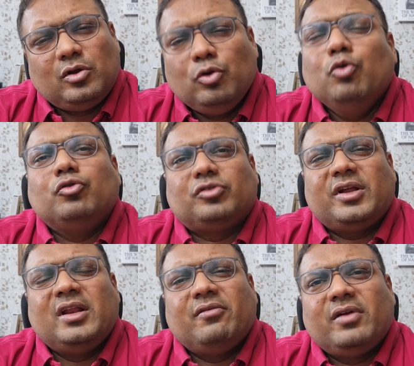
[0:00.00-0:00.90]
lose,
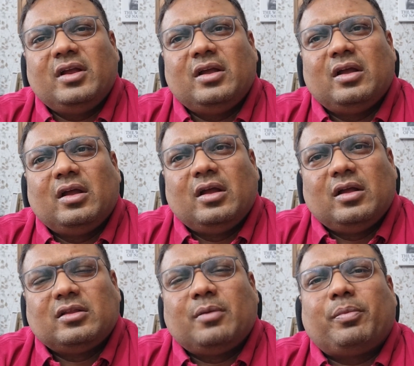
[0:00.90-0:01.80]
in a way,
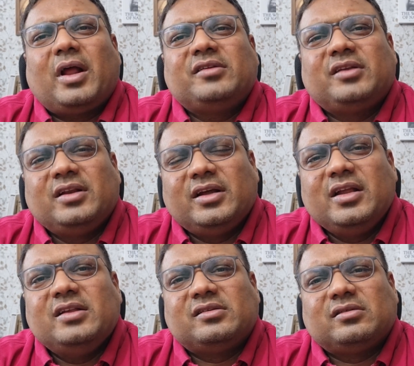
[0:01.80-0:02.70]
the price
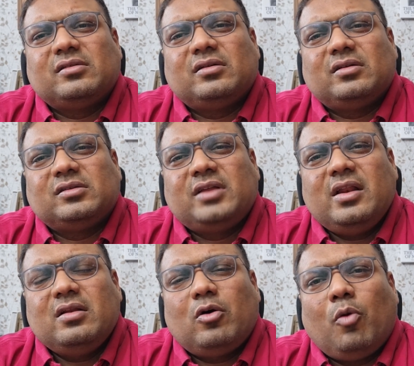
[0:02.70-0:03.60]
increase,
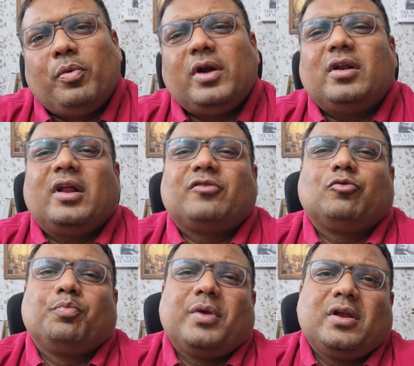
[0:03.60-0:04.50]
then operator has
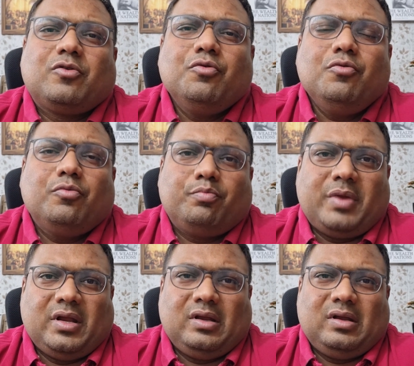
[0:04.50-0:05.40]
to pay to
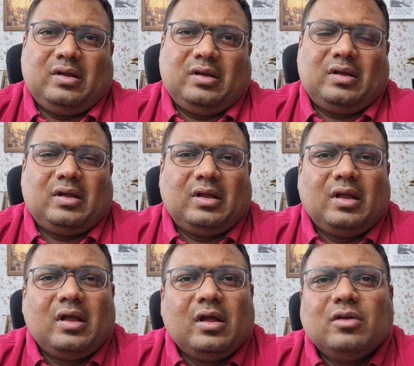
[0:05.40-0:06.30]
me.
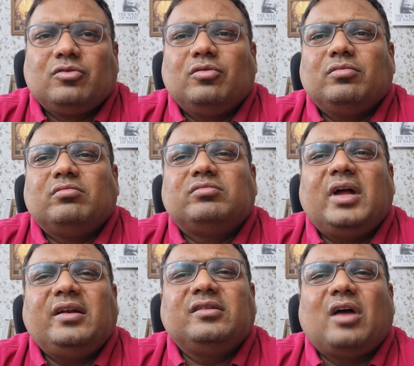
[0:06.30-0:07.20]
So
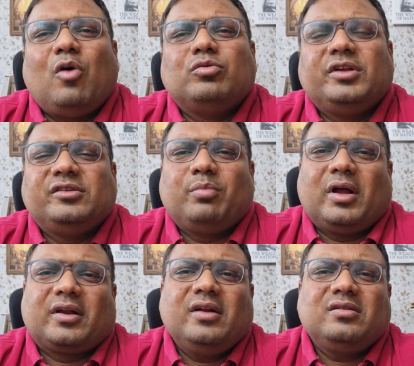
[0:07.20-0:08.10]
that is how these
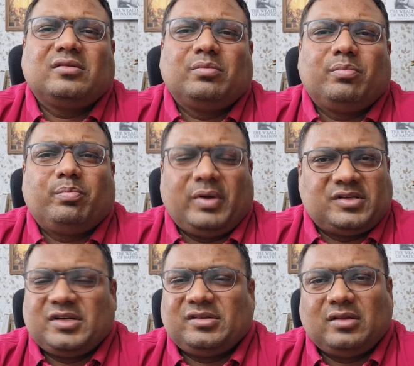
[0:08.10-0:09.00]
markets
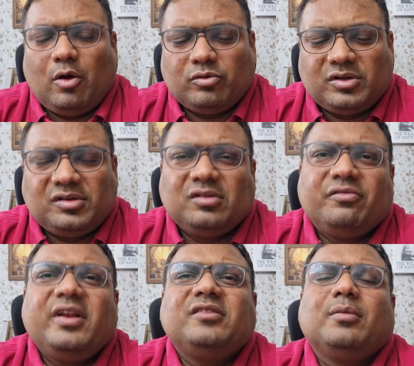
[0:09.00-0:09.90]
purchase. Now, this is a
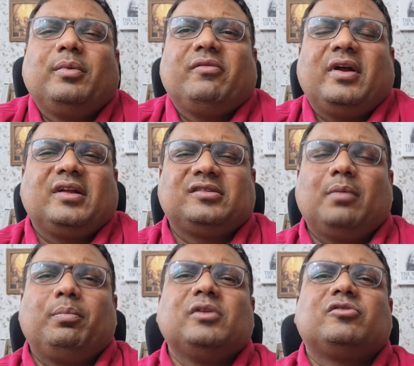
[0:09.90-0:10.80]
very simplified
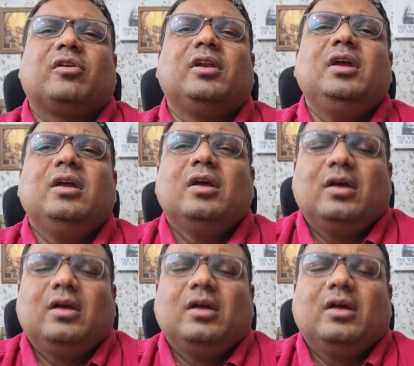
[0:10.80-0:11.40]
example. Generally,